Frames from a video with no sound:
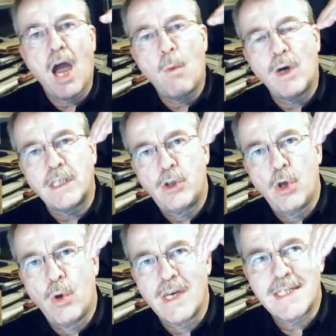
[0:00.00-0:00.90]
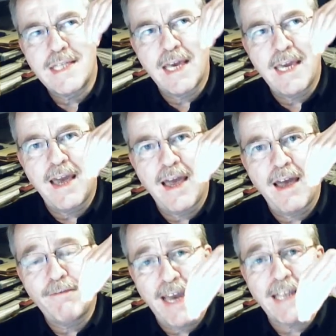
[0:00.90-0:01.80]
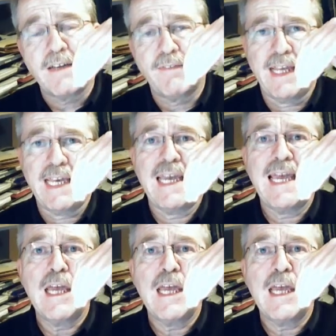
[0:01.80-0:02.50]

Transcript: and what they do is they effectively